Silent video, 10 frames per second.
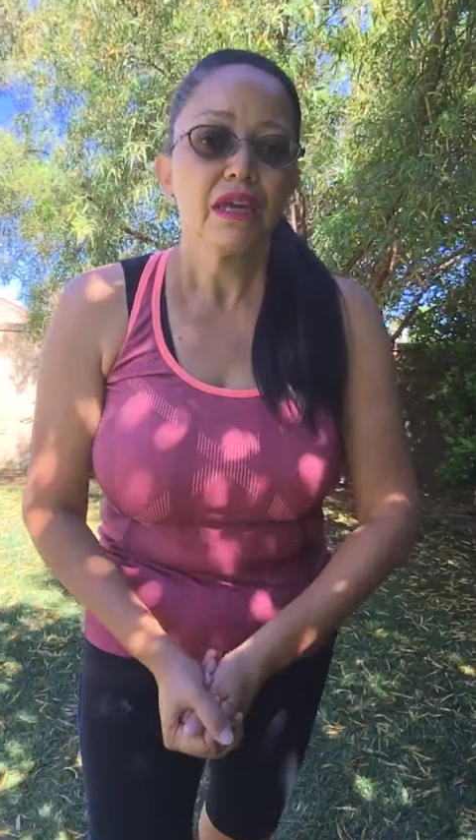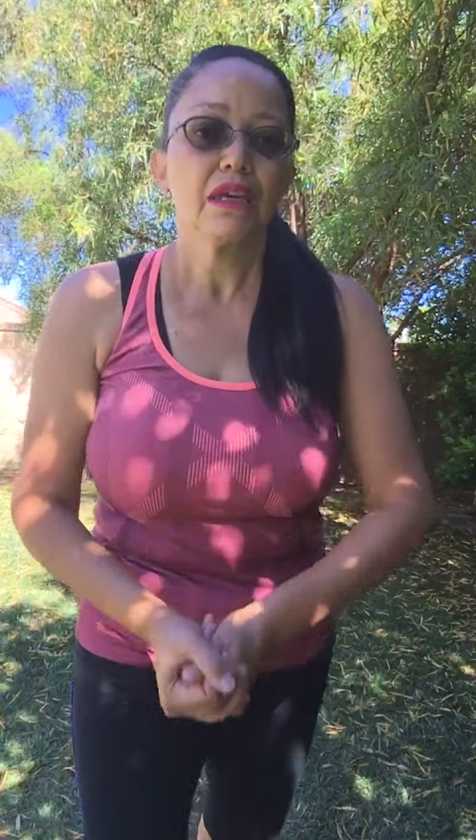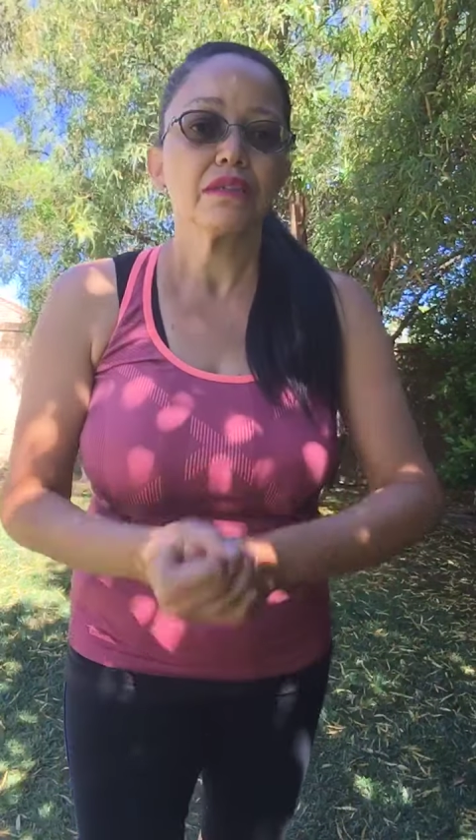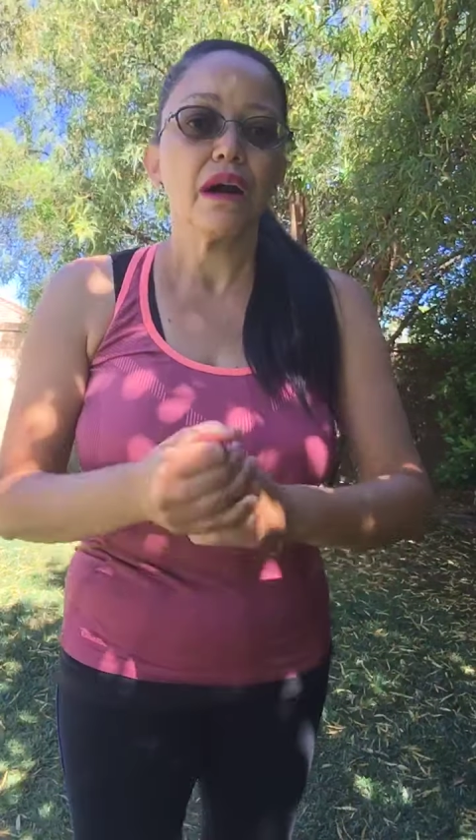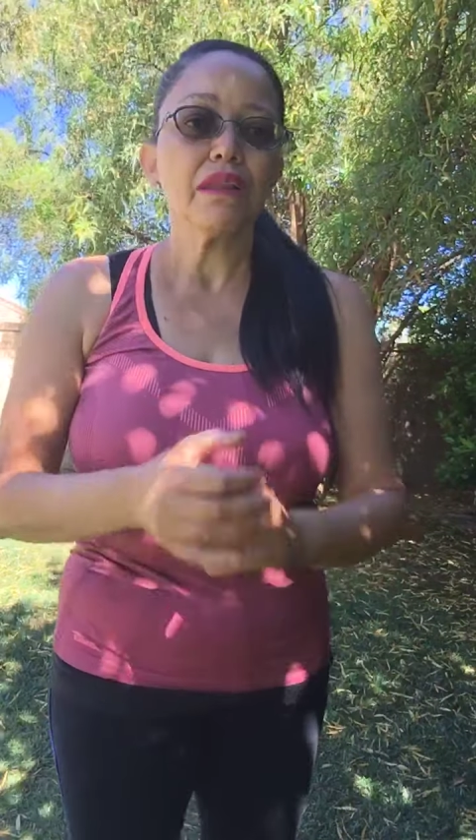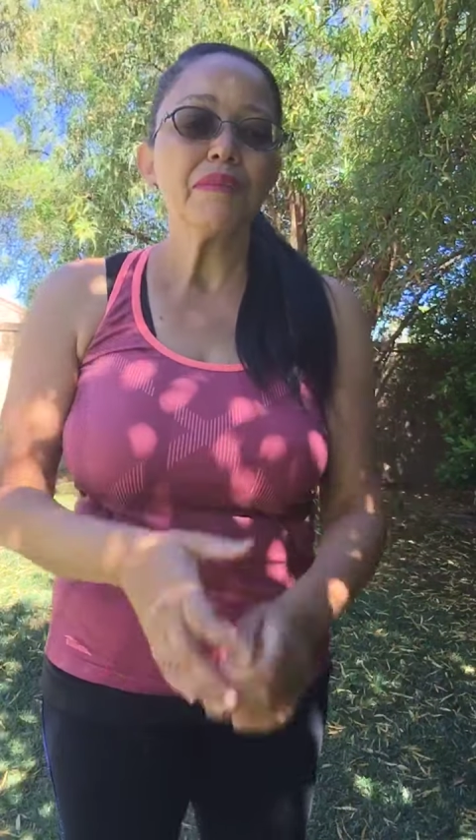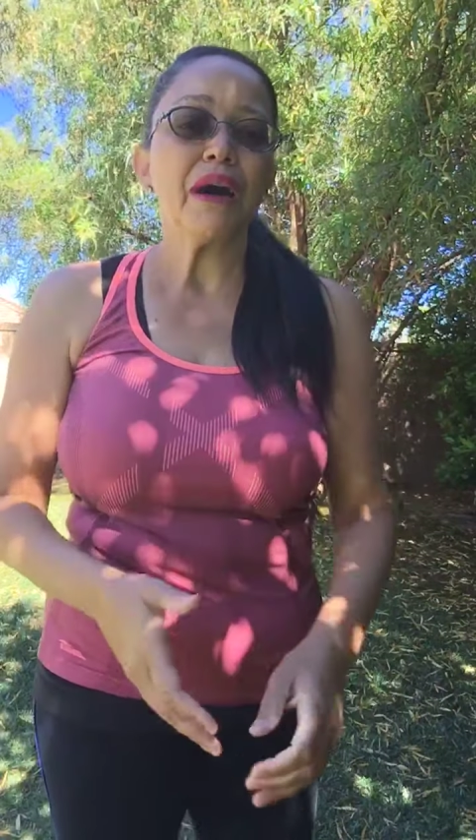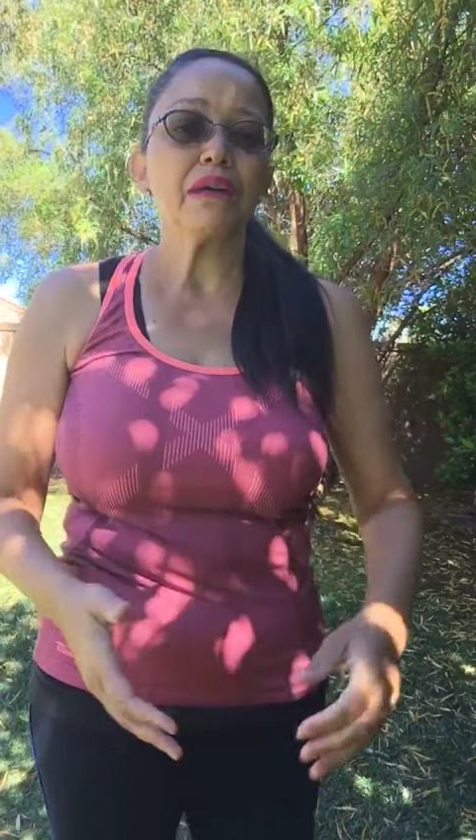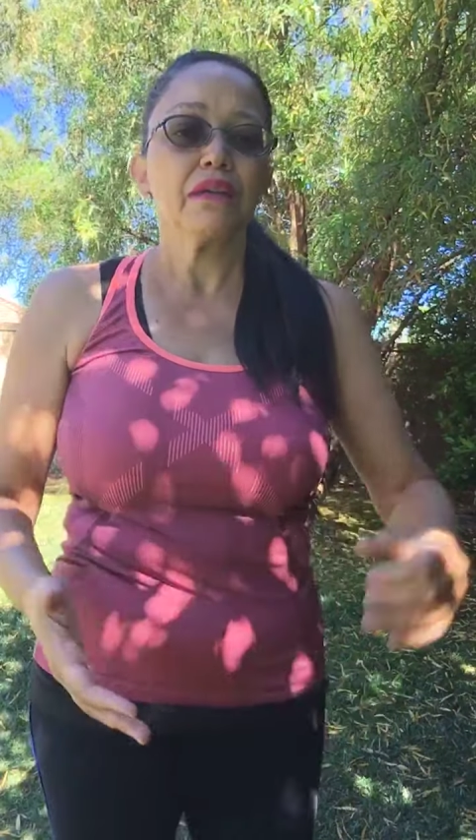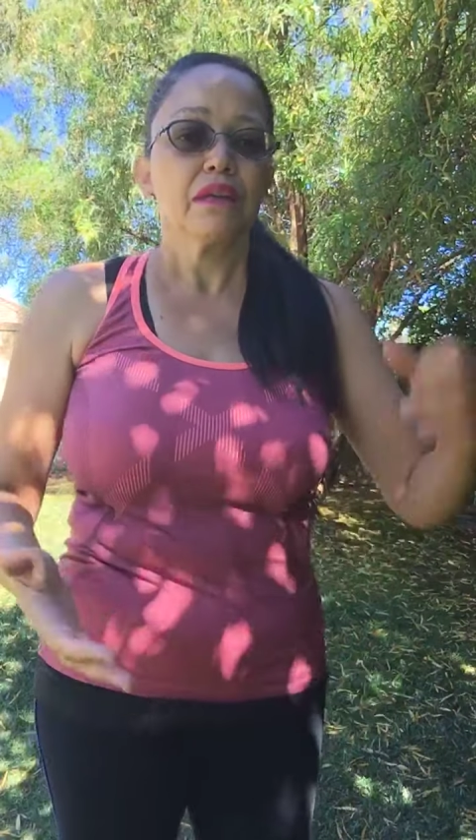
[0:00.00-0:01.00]
It's all
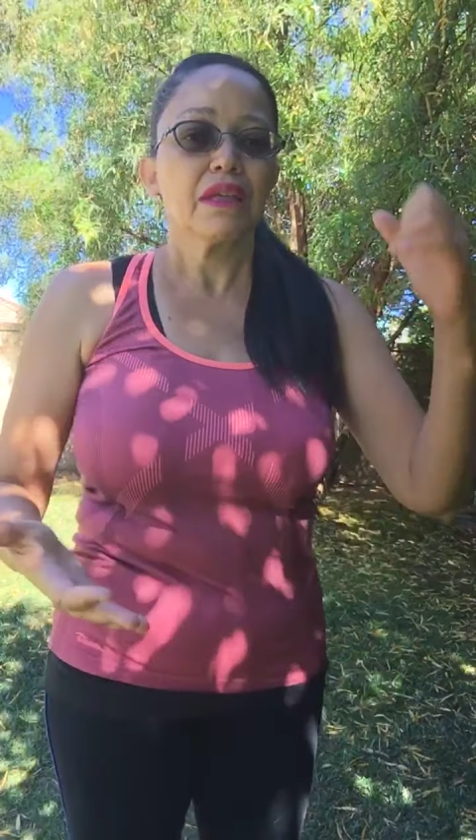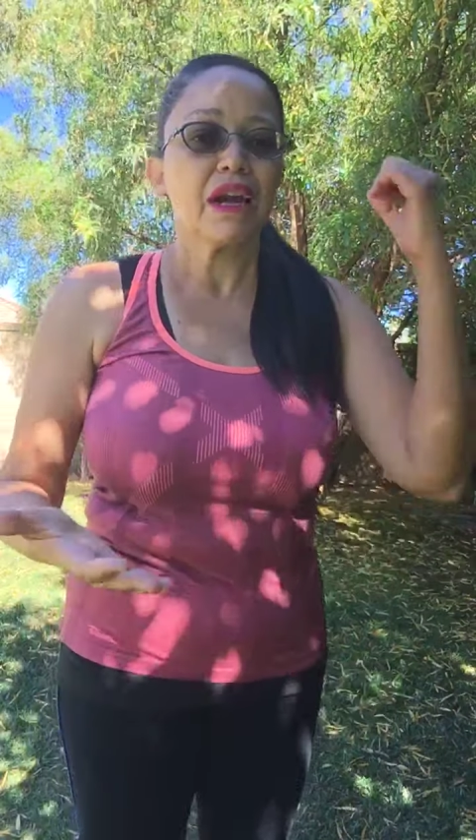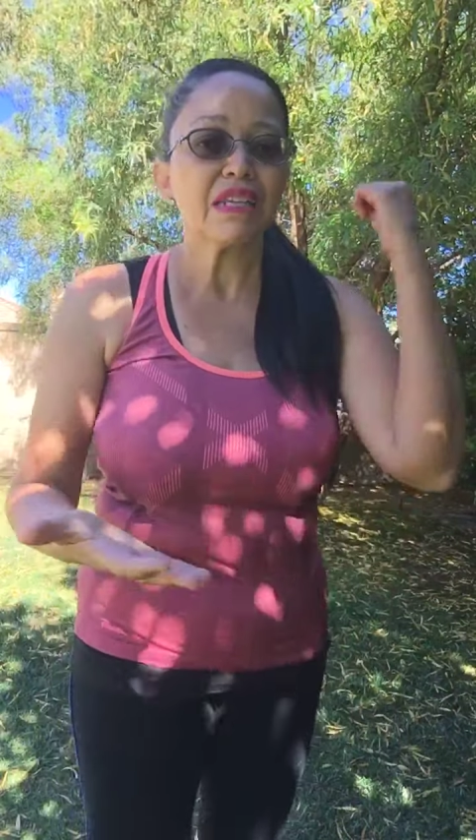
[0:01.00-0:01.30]
about you got to